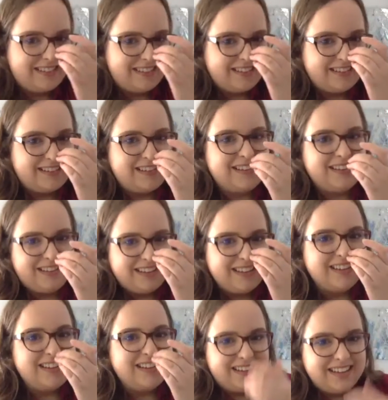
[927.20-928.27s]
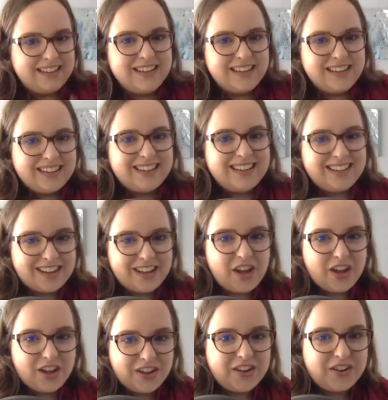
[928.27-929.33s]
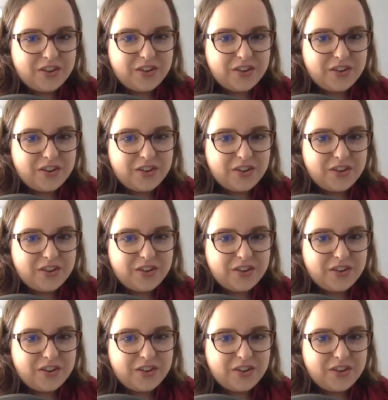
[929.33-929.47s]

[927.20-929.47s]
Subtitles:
for free anymore. This is crazy. It's a lot.